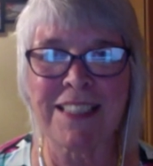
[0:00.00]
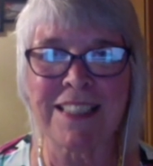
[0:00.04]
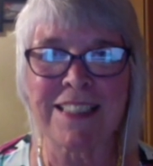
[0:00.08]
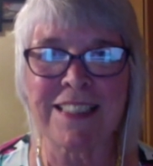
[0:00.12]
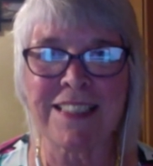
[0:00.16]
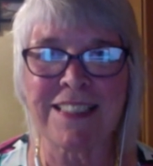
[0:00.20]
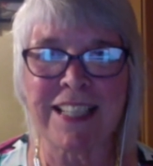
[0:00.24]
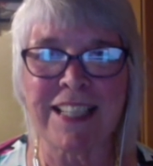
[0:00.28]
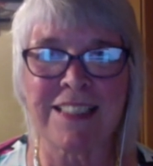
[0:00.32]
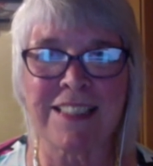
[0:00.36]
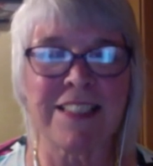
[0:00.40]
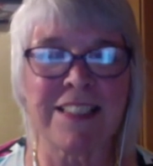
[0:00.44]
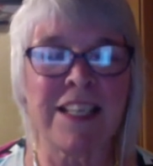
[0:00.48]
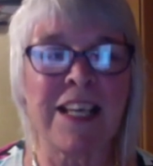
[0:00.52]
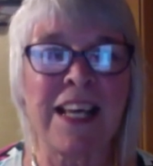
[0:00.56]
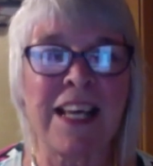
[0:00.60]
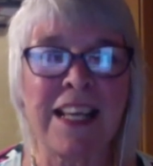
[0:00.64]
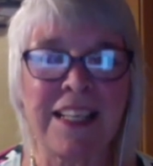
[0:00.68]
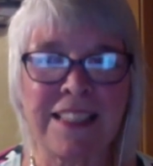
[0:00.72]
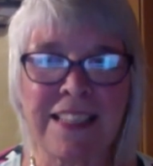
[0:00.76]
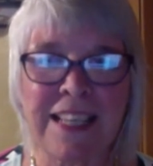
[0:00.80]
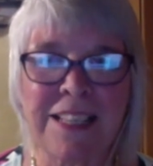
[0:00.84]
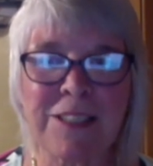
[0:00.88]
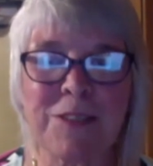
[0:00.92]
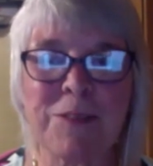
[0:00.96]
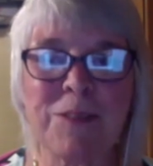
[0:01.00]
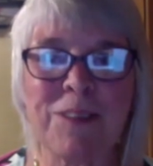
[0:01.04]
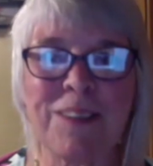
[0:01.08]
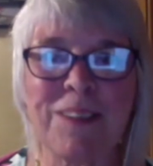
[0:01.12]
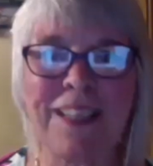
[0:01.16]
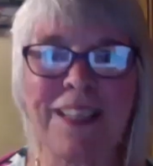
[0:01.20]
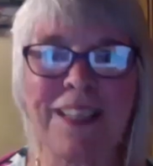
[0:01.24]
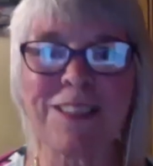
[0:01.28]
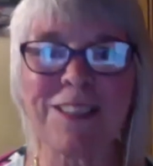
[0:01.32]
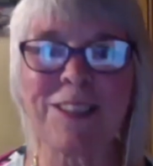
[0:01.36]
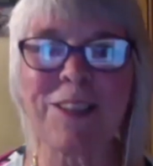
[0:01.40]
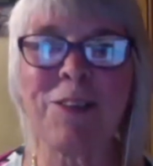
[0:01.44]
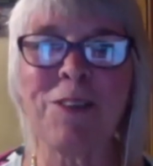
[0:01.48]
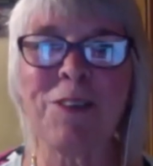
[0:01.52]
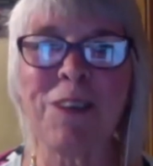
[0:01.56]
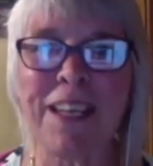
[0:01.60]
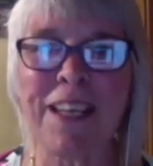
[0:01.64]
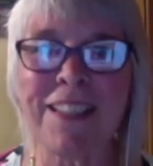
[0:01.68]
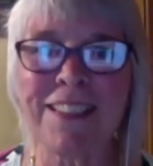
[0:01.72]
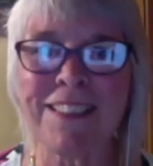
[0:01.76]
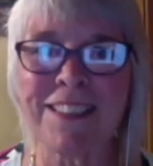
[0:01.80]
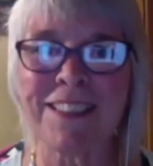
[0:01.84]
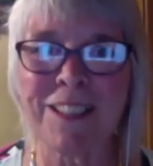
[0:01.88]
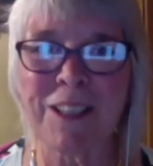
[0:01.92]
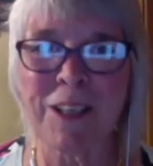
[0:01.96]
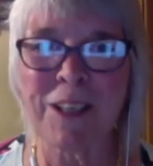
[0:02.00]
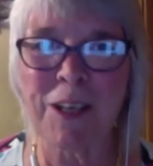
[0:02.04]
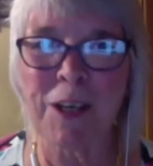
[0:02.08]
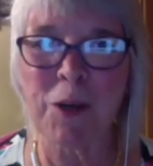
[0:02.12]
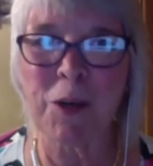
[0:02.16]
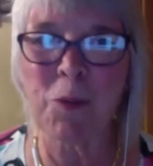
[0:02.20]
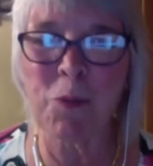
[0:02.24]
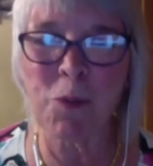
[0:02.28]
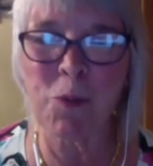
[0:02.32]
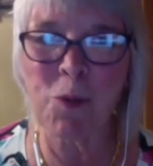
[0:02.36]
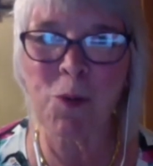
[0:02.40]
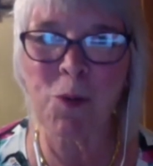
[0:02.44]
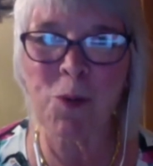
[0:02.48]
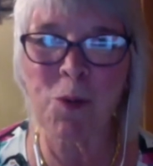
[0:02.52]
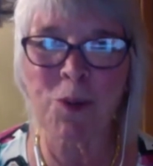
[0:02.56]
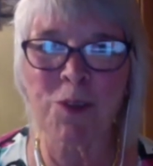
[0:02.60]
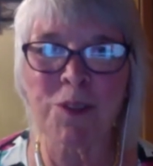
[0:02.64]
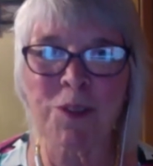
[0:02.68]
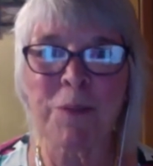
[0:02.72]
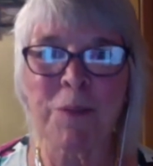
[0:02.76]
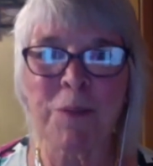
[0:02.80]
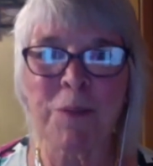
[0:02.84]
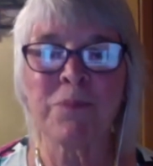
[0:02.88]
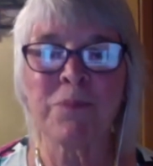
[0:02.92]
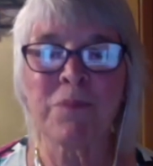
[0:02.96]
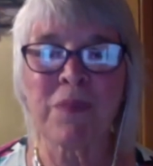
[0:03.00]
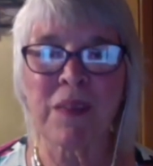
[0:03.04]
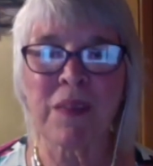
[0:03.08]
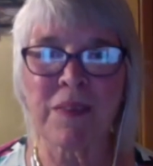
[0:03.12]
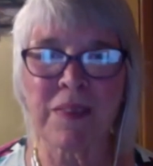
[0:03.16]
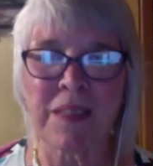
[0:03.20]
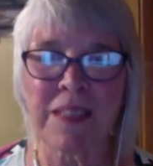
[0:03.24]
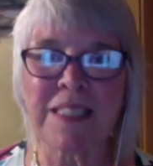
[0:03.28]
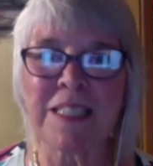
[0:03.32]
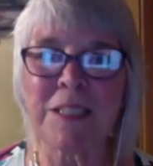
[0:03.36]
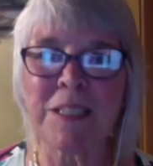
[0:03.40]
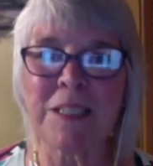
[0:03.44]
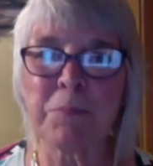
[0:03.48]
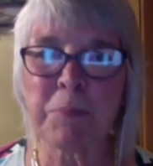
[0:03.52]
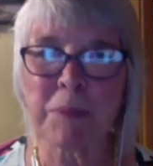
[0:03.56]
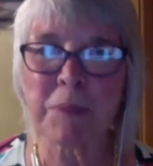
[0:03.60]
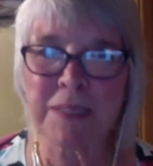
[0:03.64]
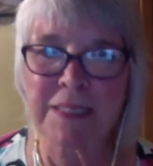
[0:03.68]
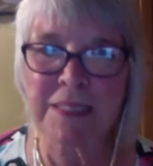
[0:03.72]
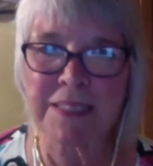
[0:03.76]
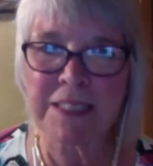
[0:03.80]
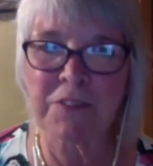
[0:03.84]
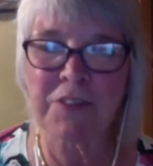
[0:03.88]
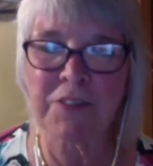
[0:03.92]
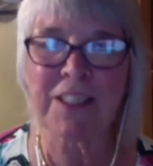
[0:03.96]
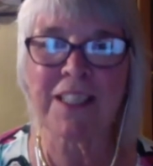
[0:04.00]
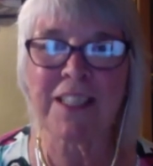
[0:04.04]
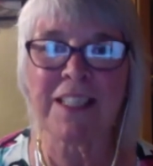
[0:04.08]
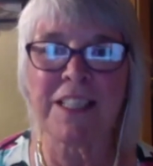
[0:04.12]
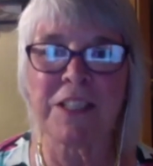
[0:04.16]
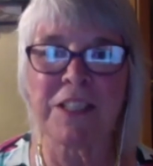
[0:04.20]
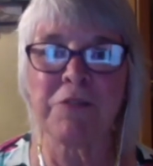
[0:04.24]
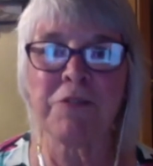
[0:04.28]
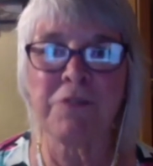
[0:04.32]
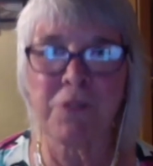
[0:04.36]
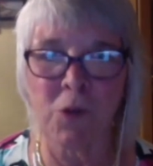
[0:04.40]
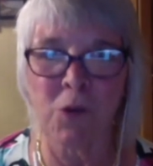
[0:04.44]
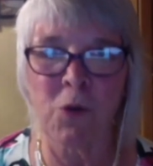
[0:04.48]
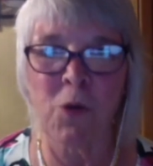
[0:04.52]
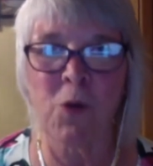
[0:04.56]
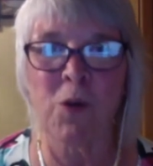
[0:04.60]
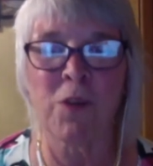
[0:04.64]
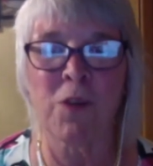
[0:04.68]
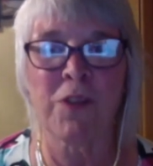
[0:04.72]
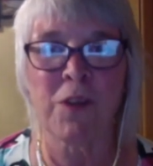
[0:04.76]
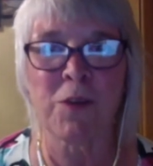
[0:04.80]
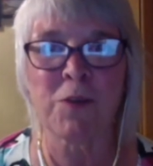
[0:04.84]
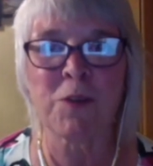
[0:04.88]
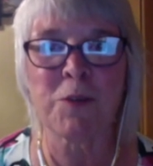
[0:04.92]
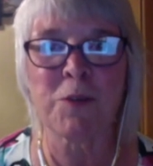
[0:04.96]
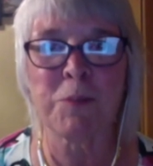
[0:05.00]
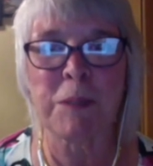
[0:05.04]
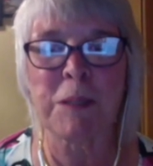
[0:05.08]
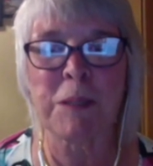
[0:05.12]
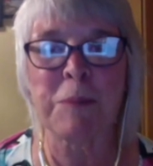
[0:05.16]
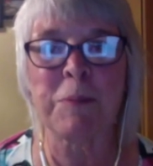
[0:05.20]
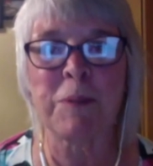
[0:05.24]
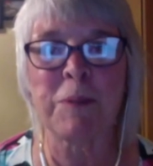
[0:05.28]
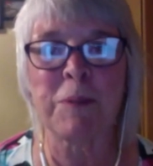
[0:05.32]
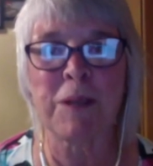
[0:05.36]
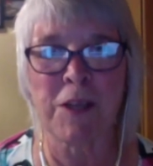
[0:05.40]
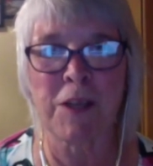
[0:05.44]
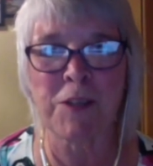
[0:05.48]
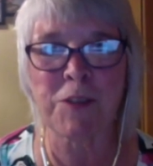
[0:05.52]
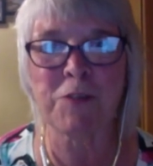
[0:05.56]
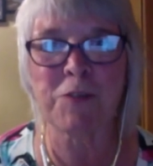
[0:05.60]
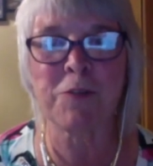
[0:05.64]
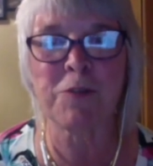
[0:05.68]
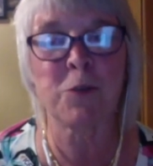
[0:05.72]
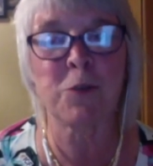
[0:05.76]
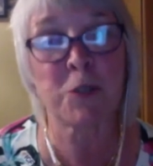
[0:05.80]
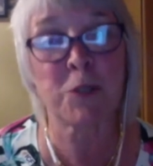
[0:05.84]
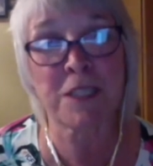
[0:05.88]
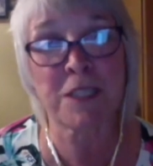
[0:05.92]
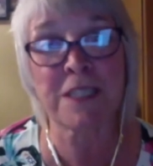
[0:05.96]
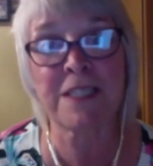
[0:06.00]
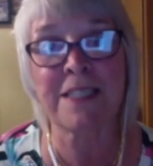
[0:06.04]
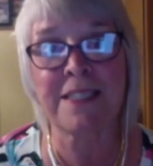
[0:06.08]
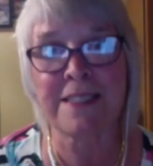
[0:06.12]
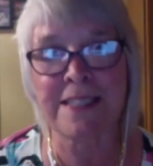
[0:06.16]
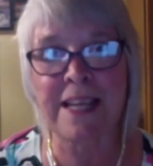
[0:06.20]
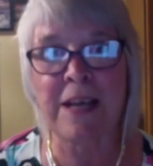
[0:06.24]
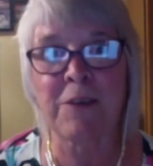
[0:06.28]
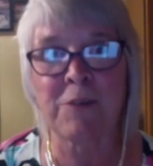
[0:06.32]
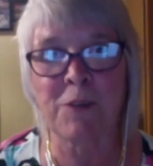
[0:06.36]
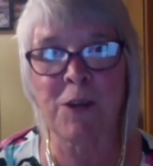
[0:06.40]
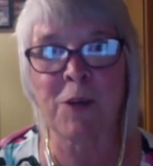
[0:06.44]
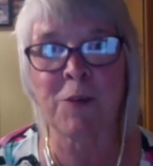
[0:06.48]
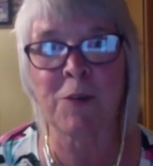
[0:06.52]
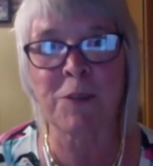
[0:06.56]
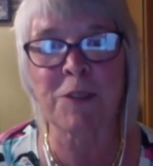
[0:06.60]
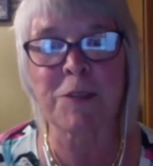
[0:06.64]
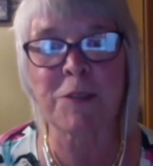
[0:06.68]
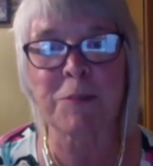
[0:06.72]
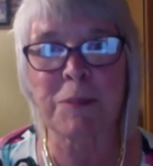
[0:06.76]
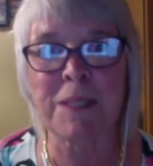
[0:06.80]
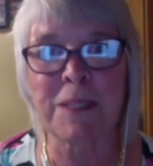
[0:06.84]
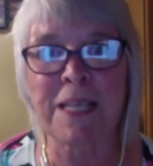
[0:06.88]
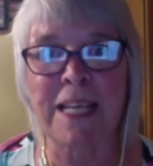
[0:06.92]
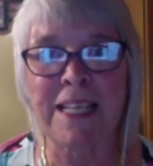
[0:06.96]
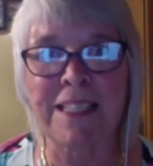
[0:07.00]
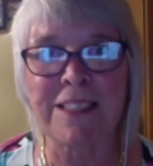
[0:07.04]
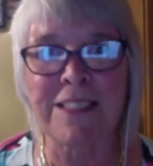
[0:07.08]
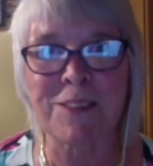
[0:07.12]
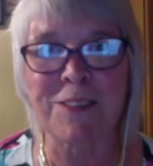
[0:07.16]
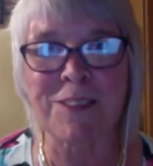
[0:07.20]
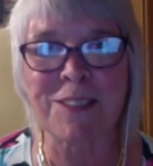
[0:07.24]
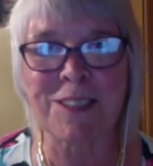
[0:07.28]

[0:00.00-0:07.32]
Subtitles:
It says, let's create an award that is specifically for those people under 40, now known as millennials.